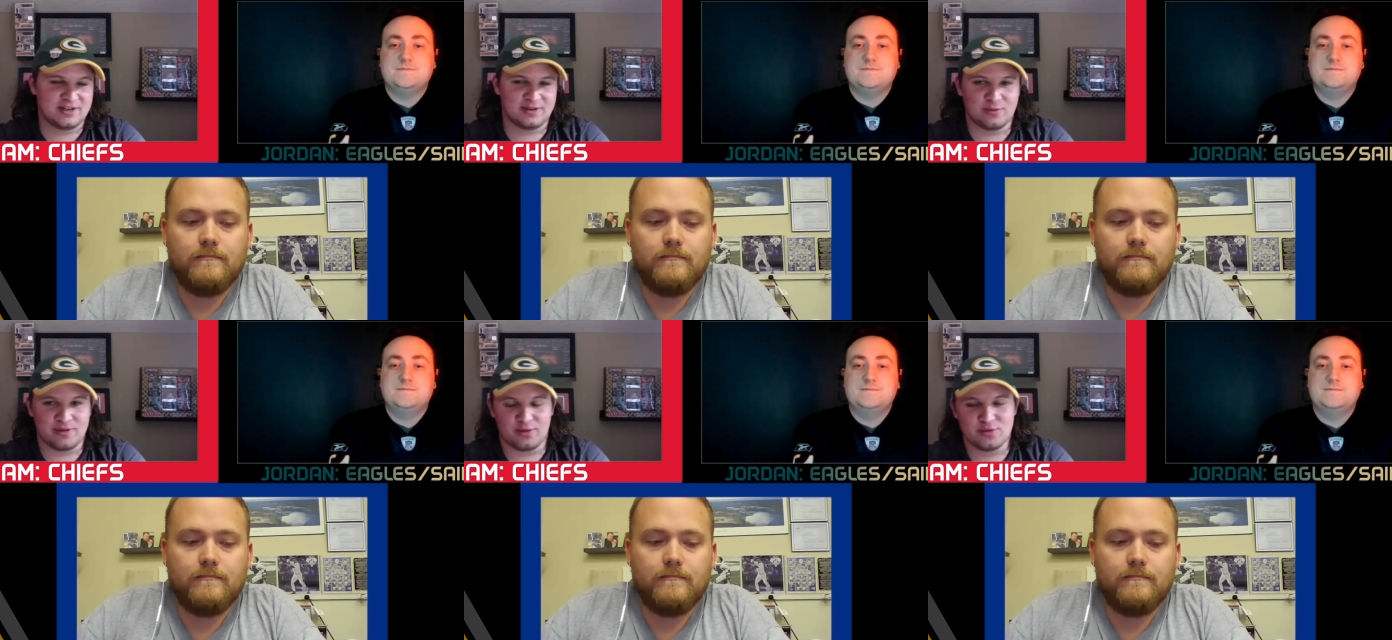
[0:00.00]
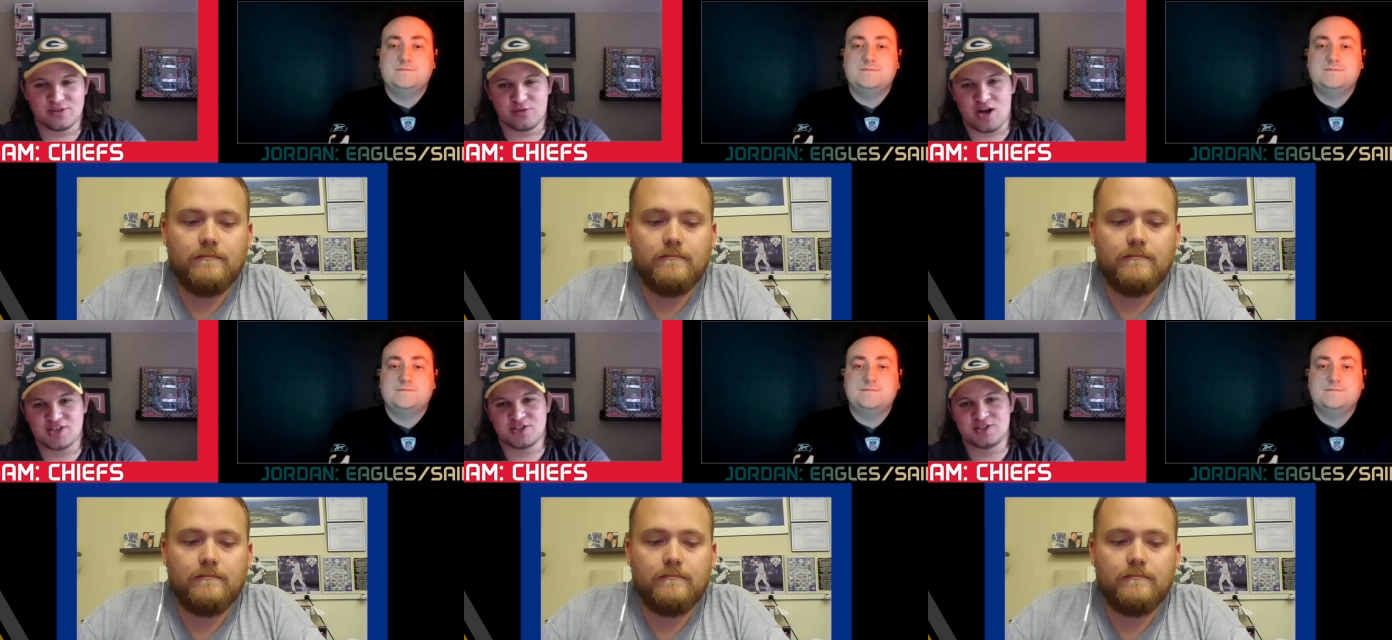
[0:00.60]
Speaker 1: with losing
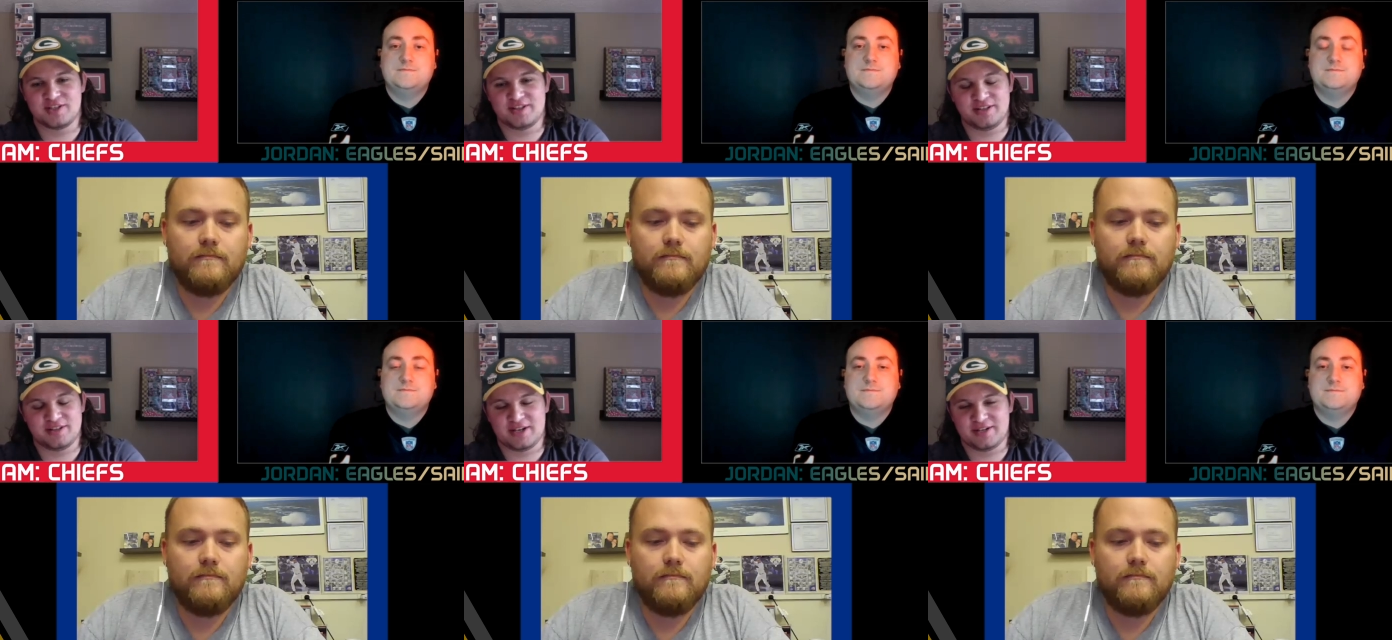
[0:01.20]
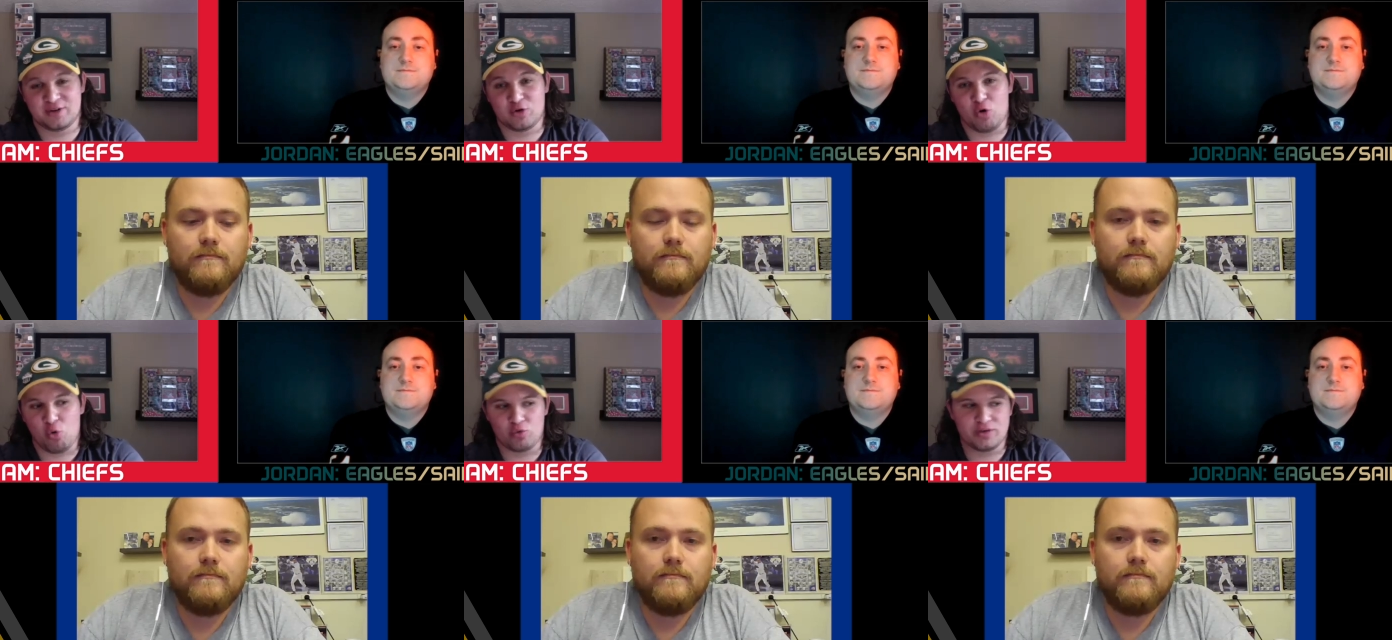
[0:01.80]
Rodgers and then like their
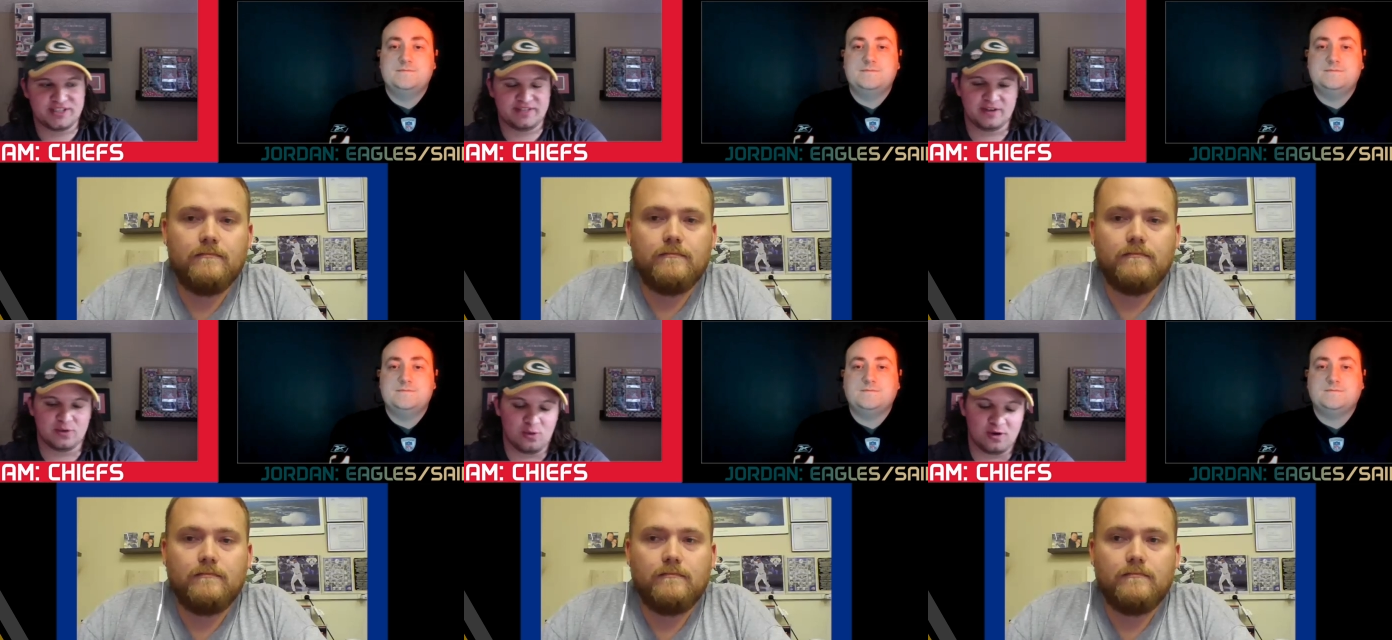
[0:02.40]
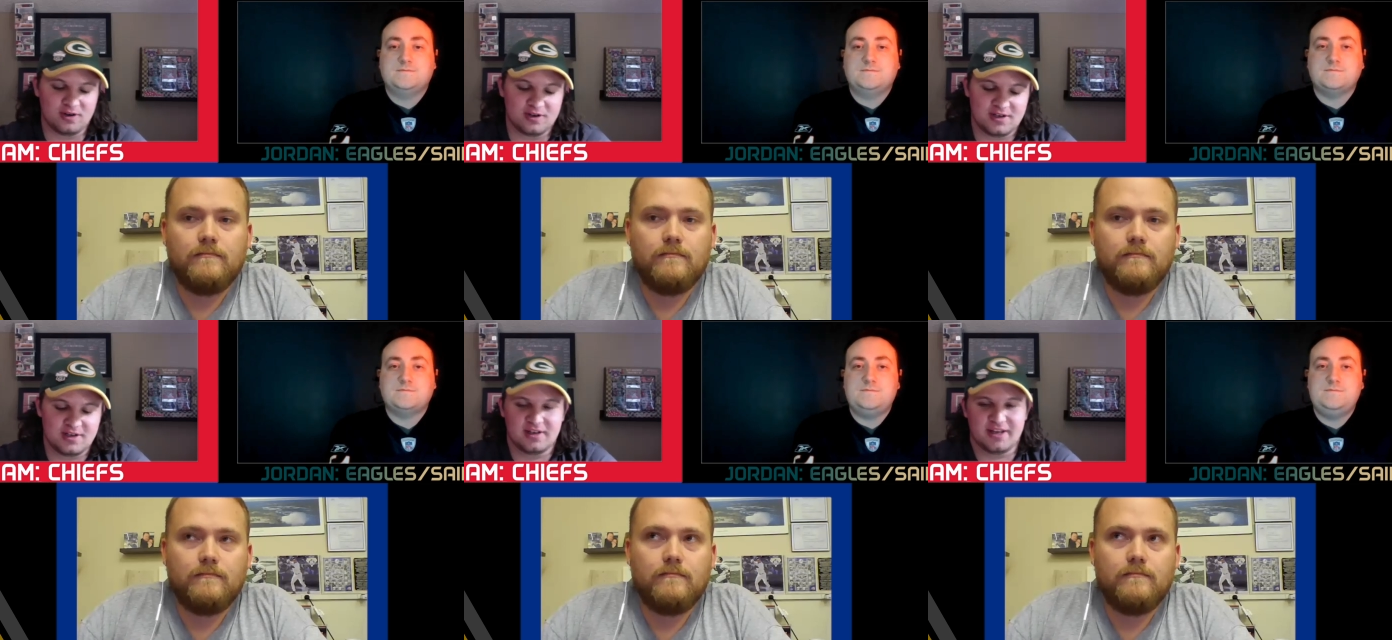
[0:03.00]
whole receiving corps
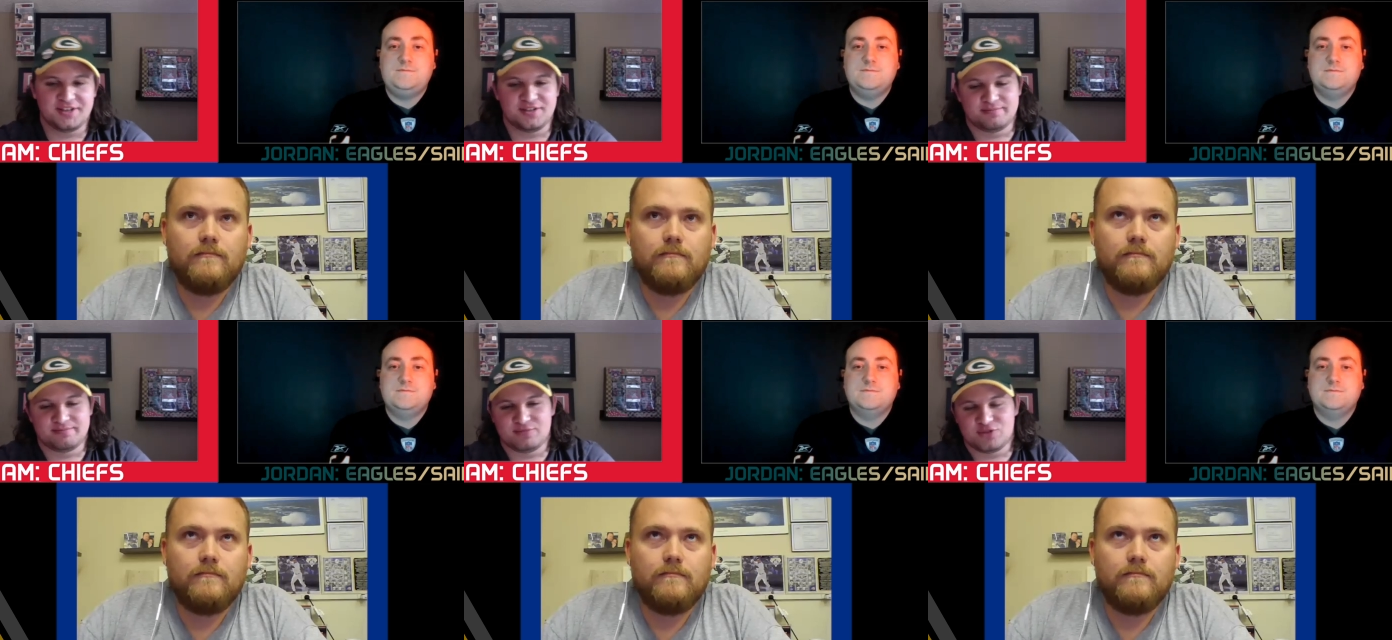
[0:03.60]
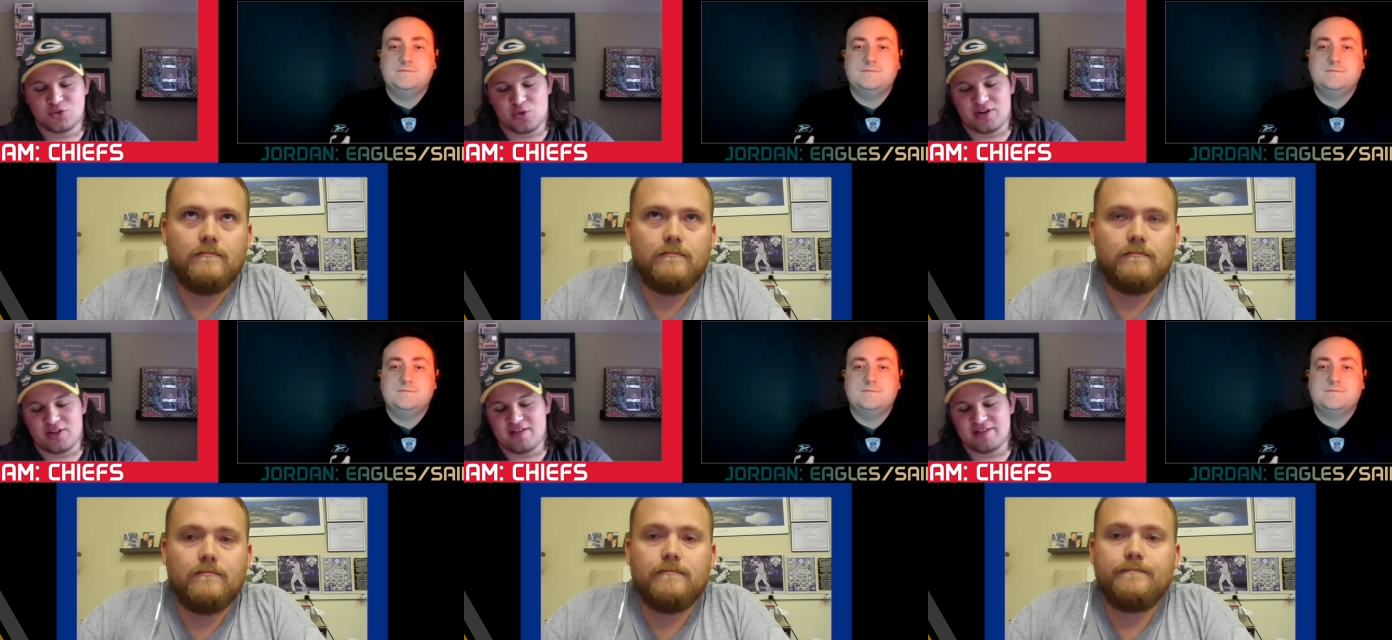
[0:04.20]
and Jordan
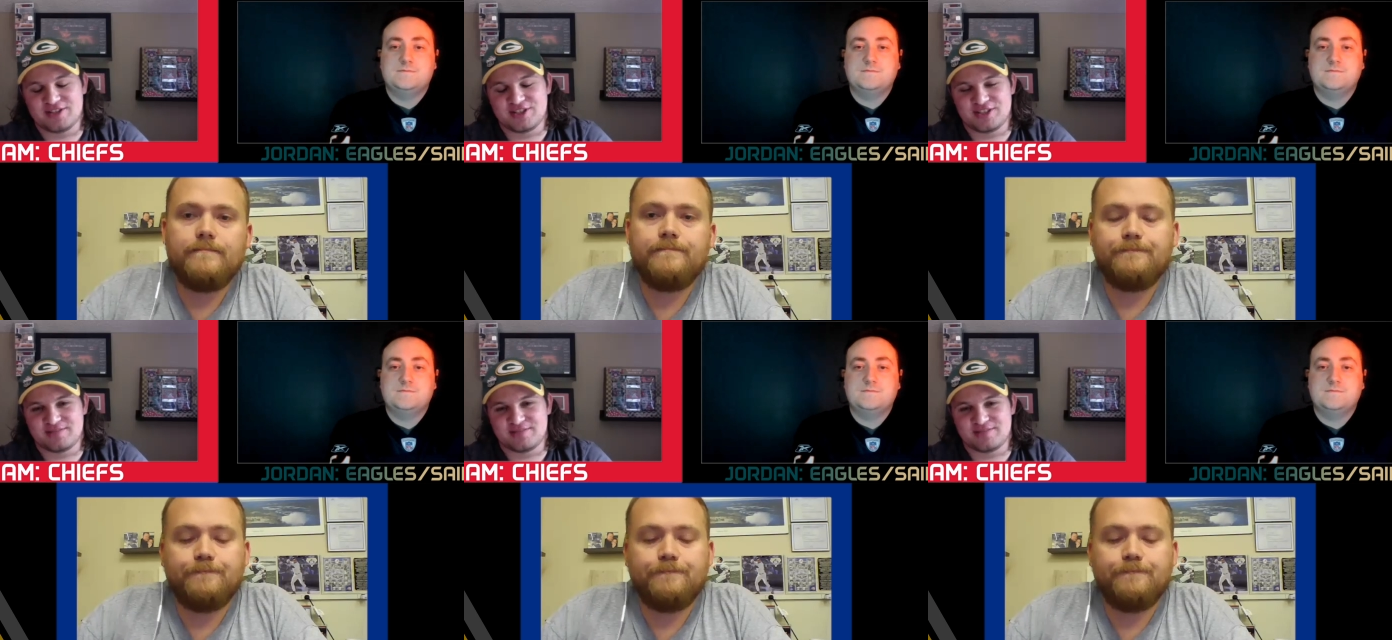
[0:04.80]
Love is just